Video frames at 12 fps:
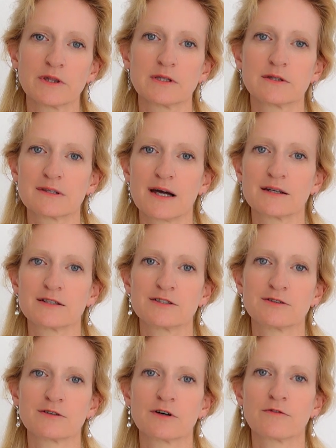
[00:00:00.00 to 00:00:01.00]
this
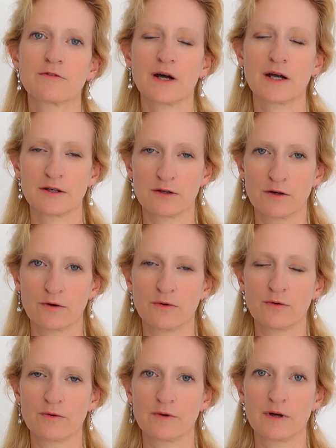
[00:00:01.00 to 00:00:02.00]
attitude of, I
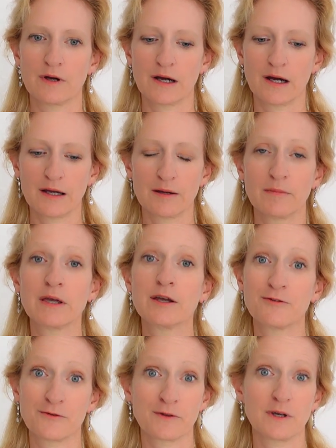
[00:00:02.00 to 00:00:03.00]
know I am here
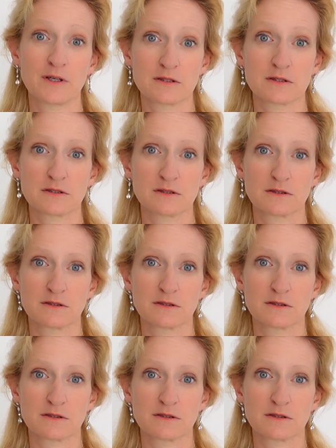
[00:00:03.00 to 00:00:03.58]
for this.